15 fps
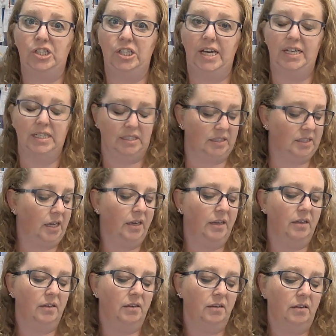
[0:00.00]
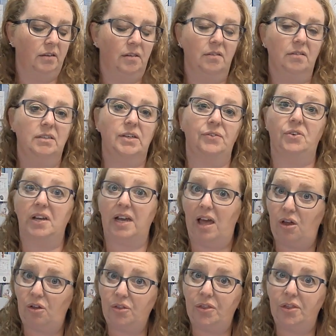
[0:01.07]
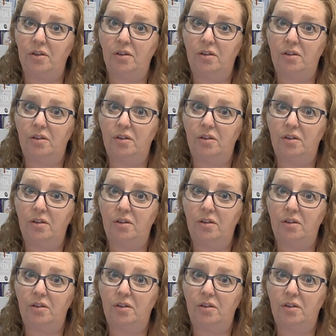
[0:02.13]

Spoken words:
checks different health